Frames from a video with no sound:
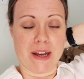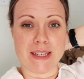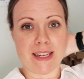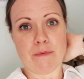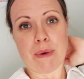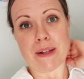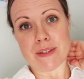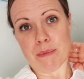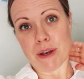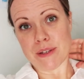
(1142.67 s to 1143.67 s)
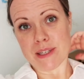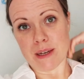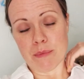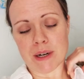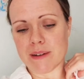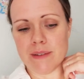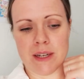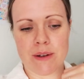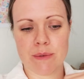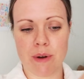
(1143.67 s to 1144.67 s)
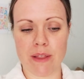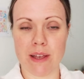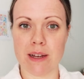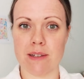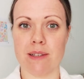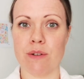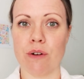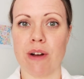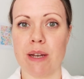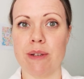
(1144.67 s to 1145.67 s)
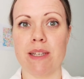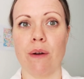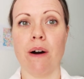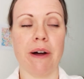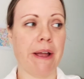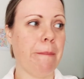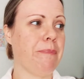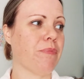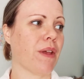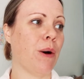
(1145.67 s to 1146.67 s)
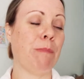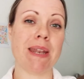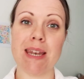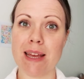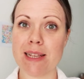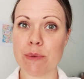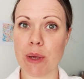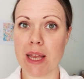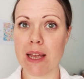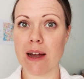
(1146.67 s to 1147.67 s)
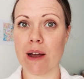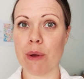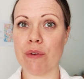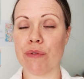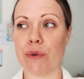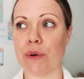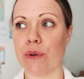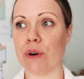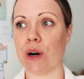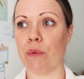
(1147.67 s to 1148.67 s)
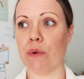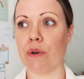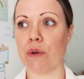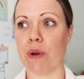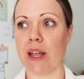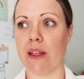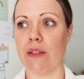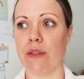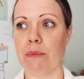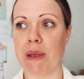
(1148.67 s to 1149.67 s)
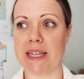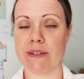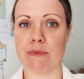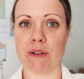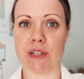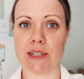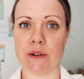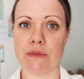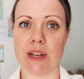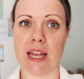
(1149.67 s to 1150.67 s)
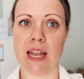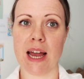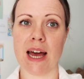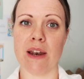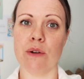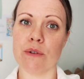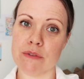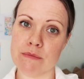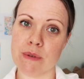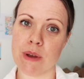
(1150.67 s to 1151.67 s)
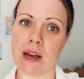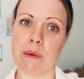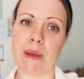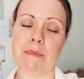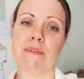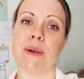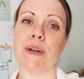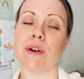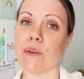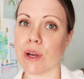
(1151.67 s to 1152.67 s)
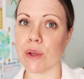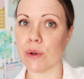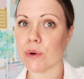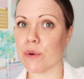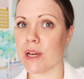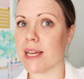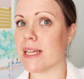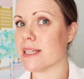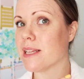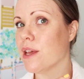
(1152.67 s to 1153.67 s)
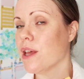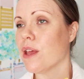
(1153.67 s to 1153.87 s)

£37 to post it, but you know, it's worth it because the stock value is so high. On Monday this week, I went for a walk with Peter from Nourishing Soulfully and Laura from Ebflow and Grow. Laura is